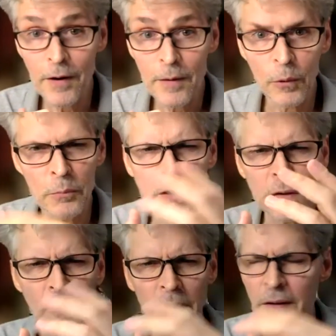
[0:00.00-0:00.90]
what would you
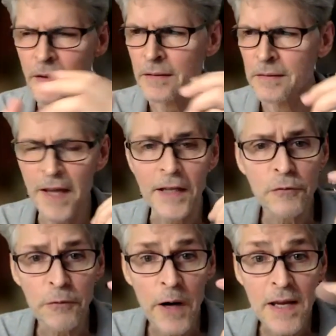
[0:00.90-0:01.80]
call it? A
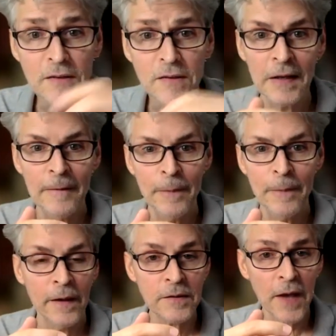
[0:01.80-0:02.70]
catchphrase
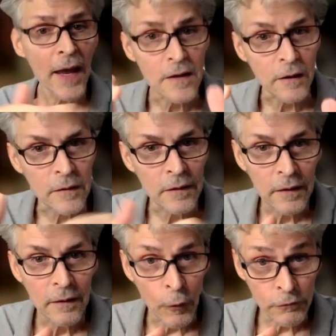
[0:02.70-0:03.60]
is, hey,
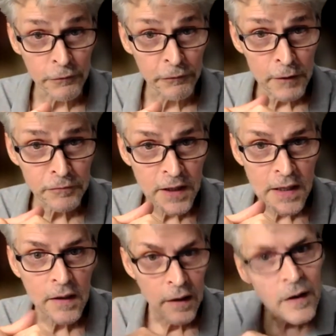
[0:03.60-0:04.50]
over
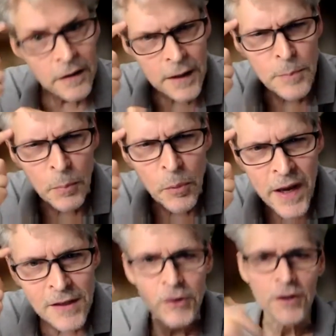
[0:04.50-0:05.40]
50, keep your
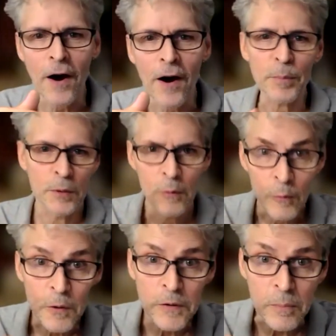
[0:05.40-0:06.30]
brain sharp.
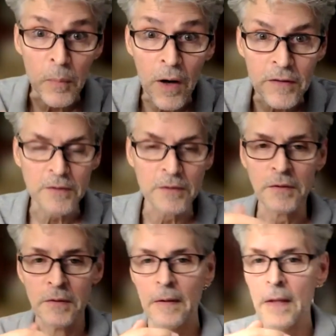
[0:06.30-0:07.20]
Words and
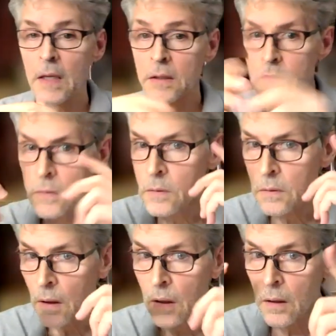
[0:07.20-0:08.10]
Monsters. Because
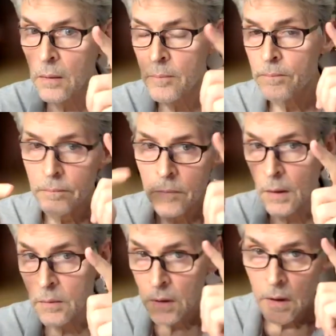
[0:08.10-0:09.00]

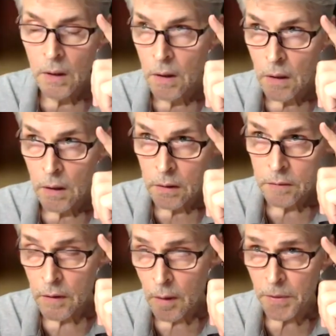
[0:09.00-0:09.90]

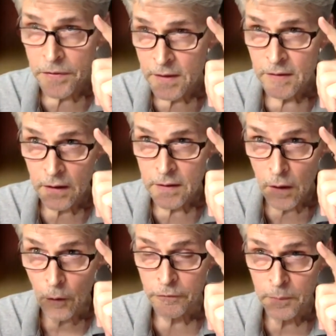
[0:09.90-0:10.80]
there's a couple of things I
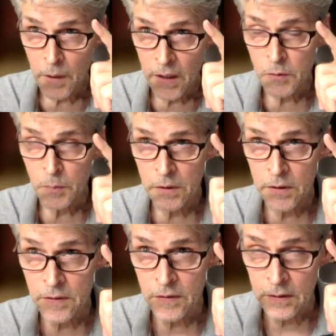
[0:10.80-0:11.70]
know from my
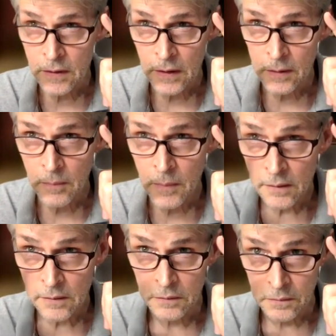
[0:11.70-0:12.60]
experience in
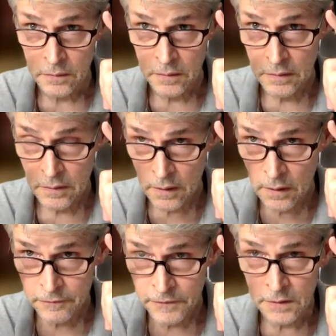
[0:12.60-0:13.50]
medical
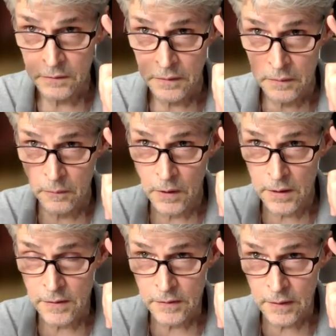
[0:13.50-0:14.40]
field. One
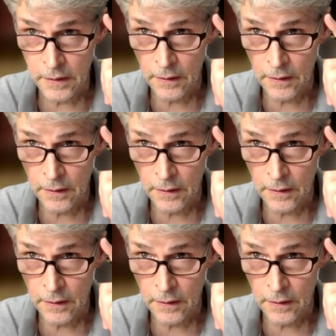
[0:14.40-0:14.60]
is